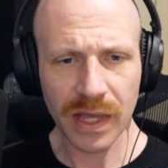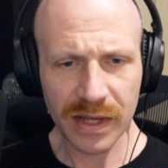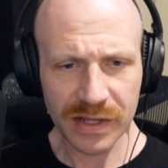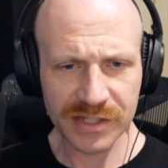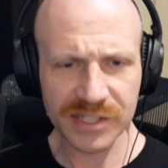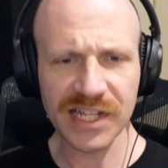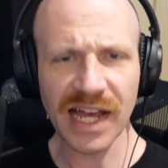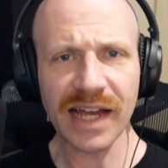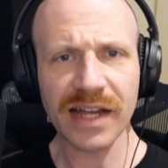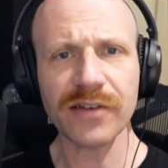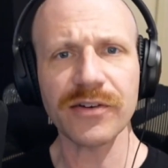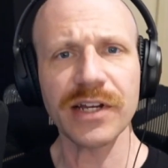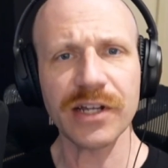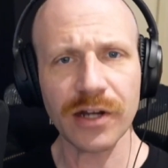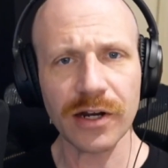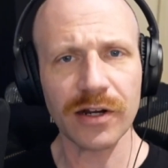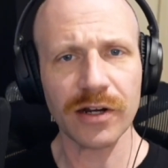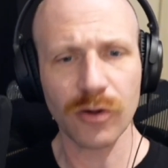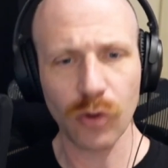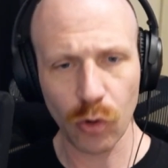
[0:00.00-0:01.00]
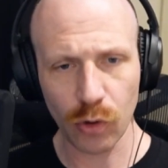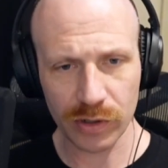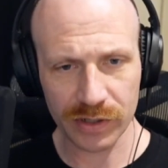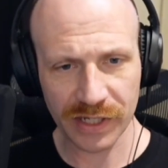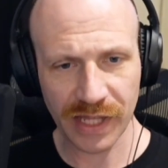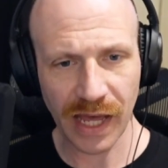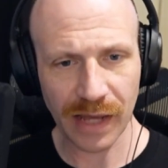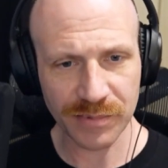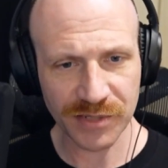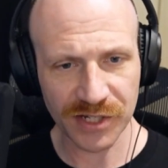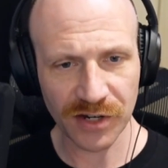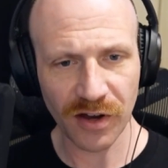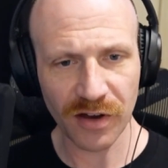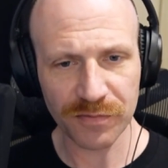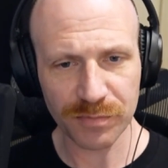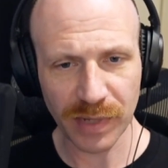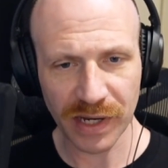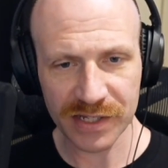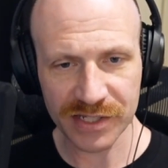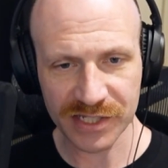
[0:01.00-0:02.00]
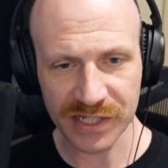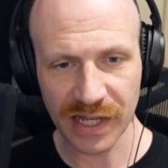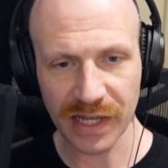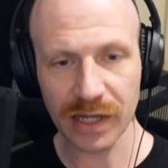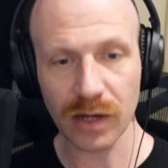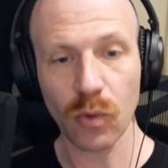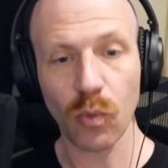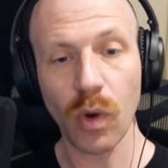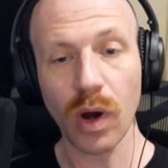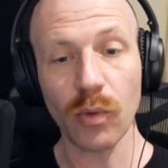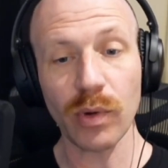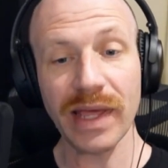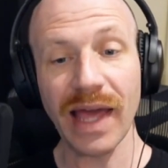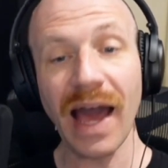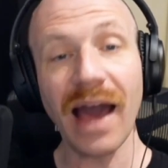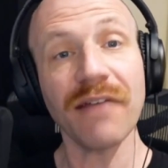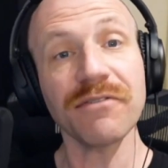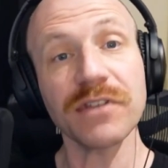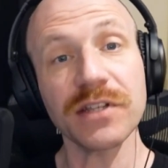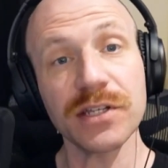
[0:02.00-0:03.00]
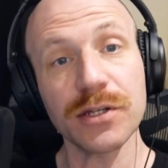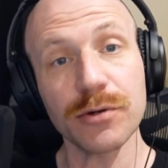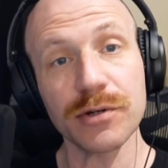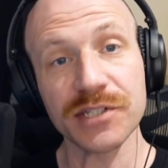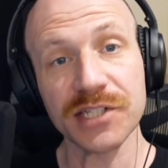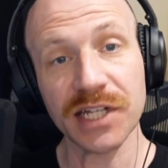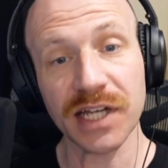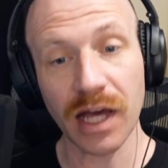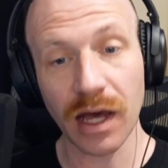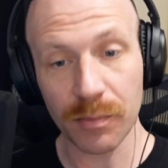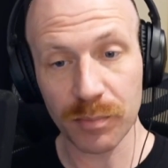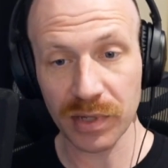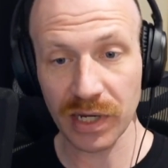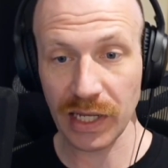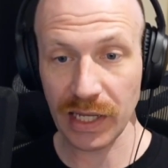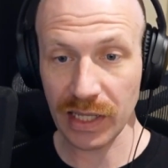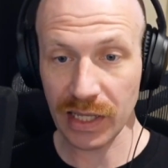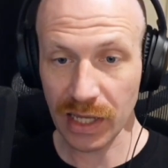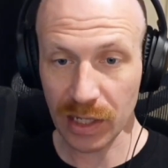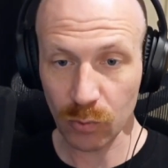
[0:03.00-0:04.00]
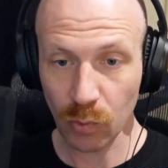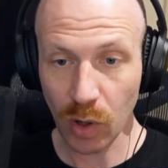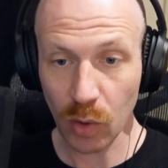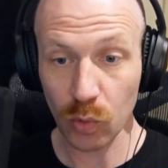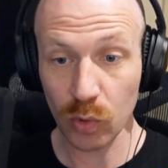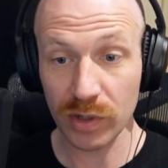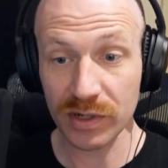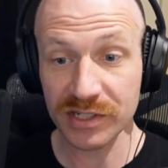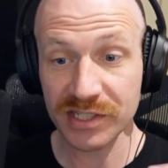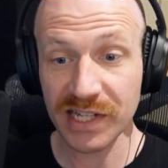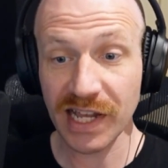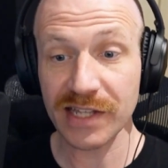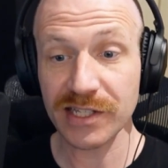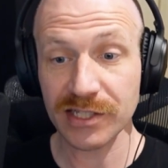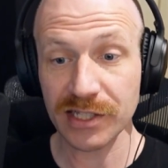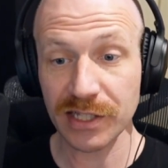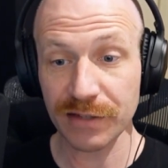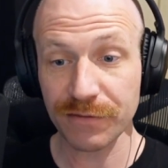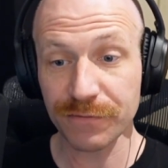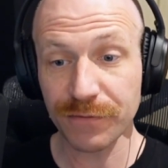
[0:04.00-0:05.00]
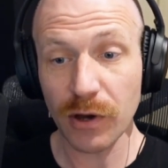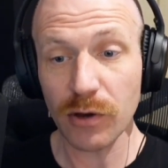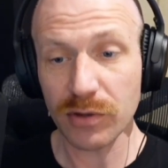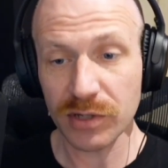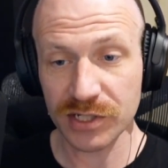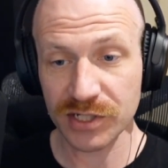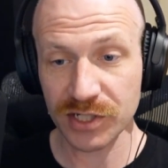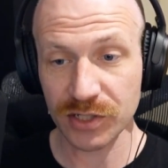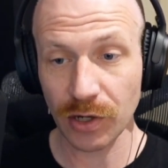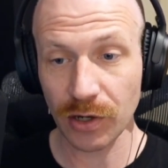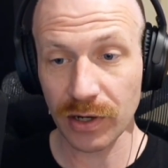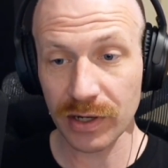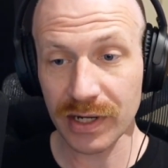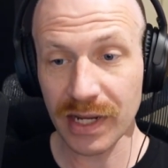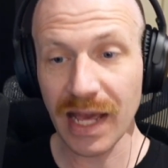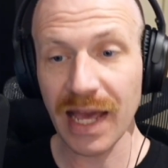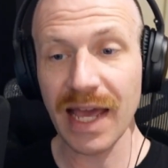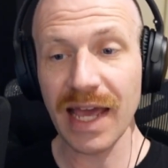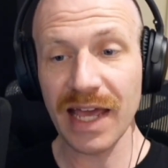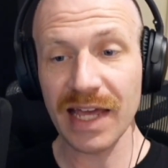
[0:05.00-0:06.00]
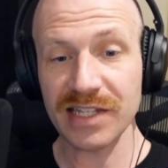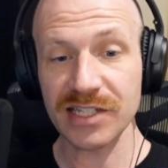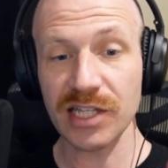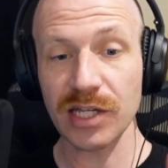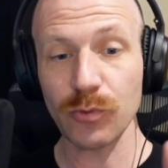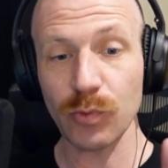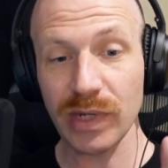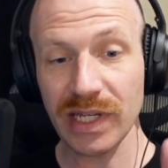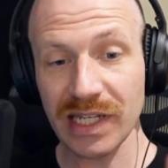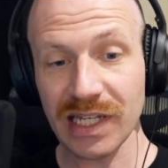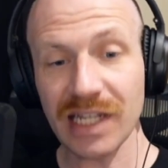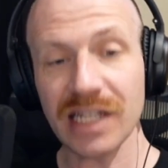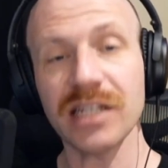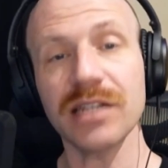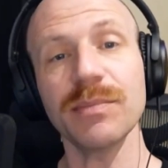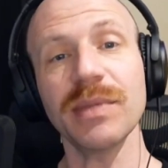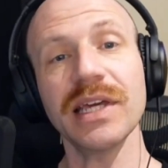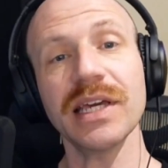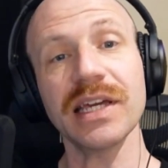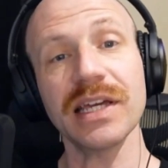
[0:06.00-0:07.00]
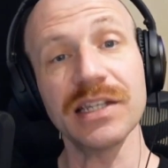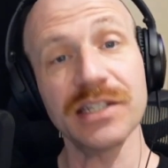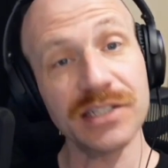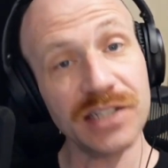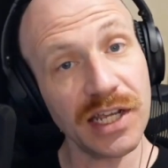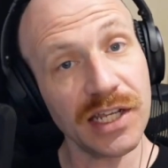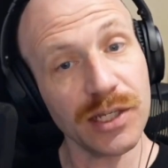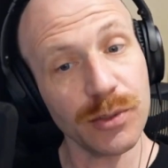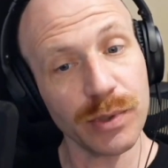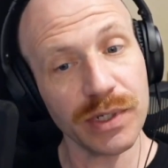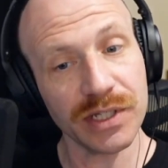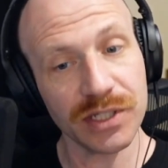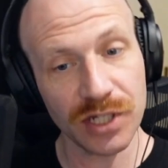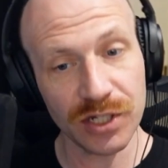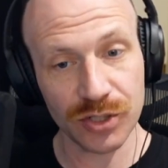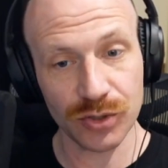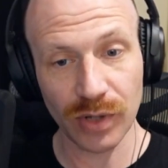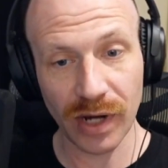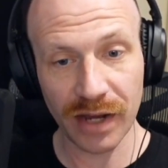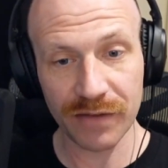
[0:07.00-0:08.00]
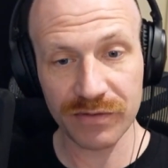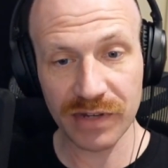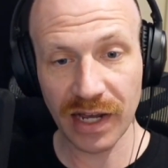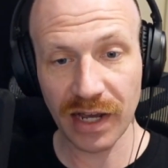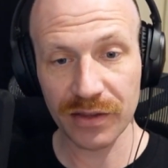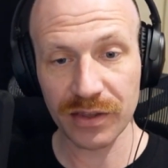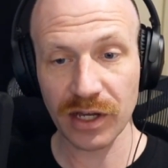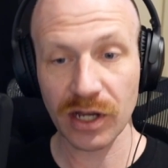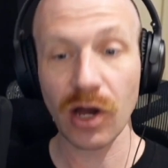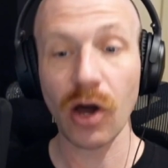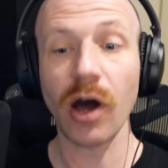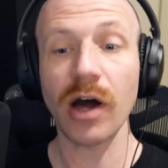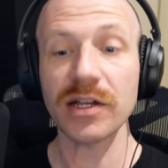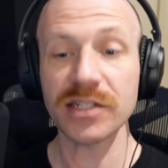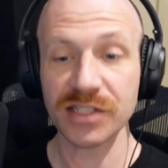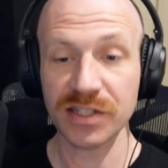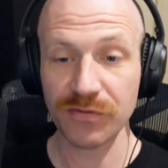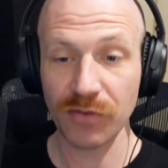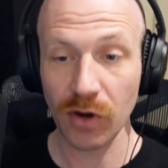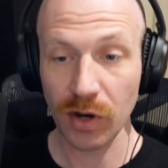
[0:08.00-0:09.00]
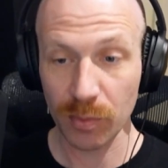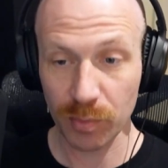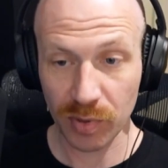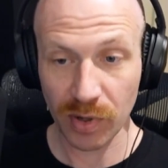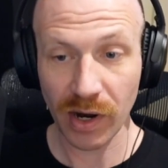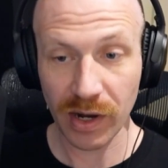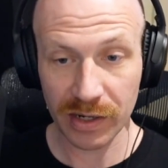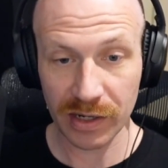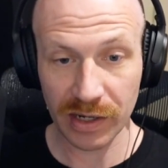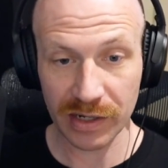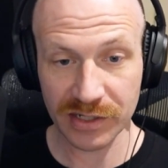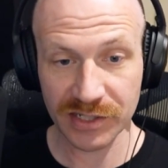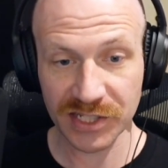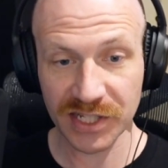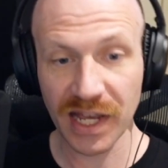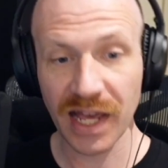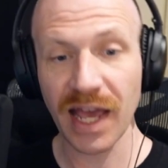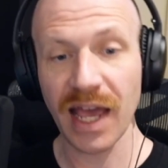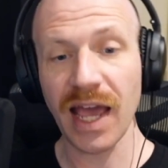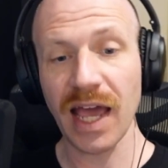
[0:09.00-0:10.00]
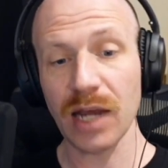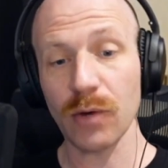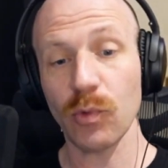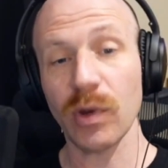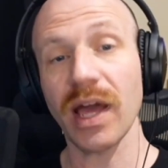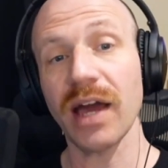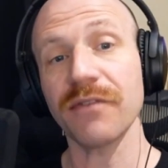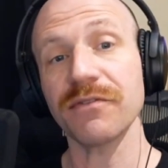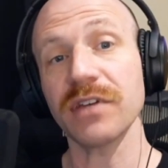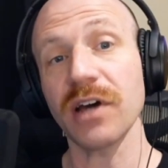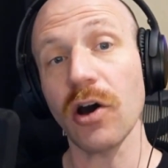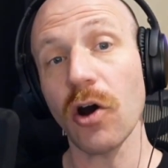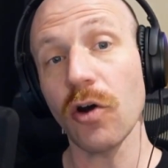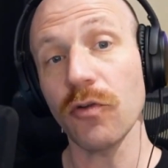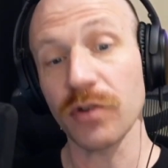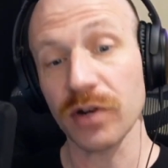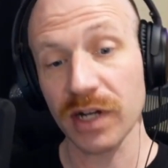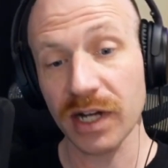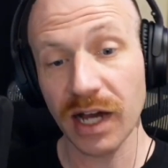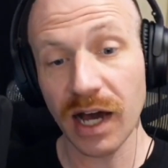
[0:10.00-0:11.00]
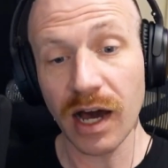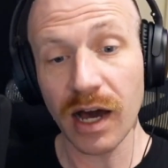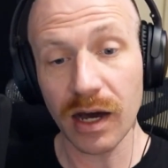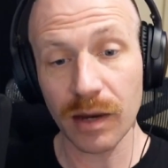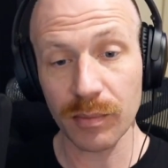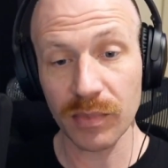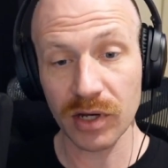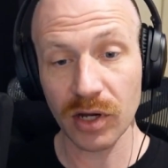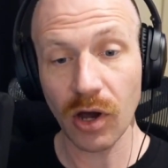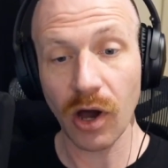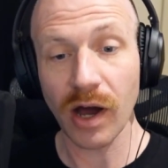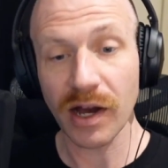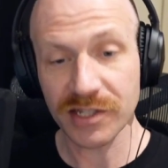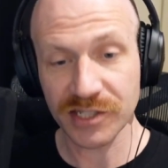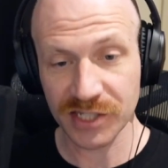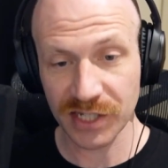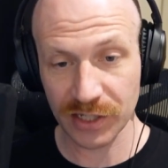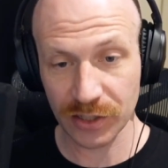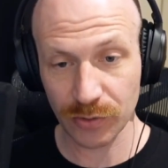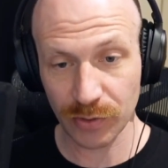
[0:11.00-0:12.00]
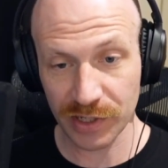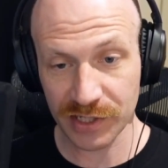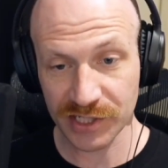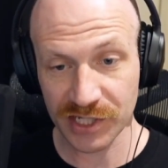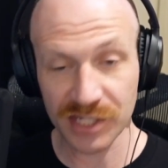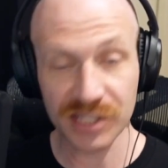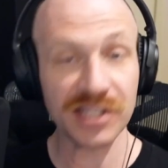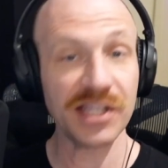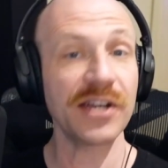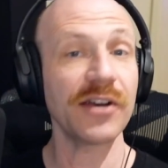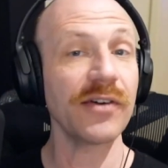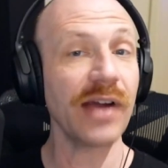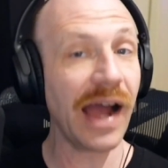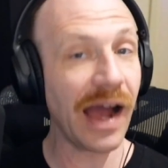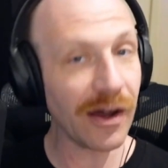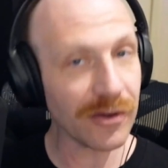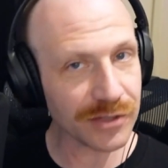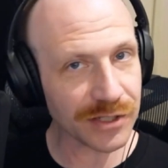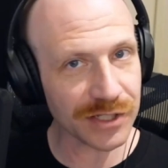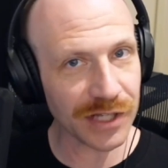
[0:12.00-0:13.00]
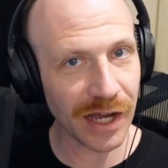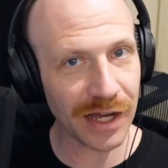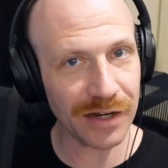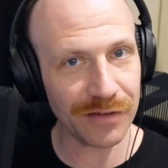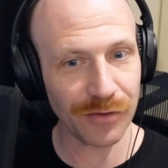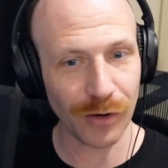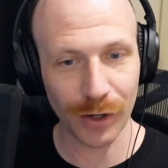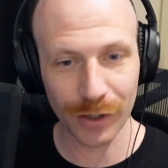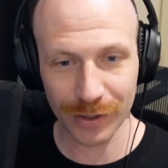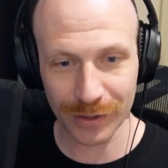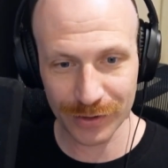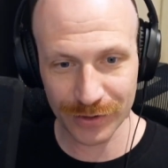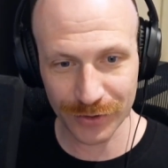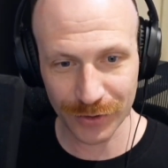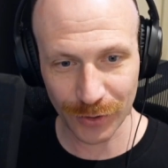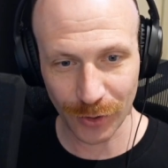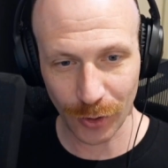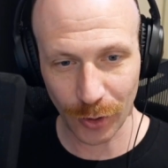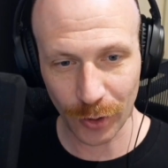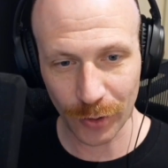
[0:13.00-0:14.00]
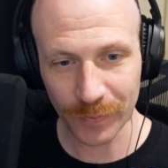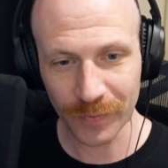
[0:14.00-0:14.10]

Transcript: Zachary Kirkhorn caps it off by saying, what we have to do as a company and what we're intensely focused on is that we need to be continuing to drive down the cost of our products, and we have to overcome cost increases that are outside of our control.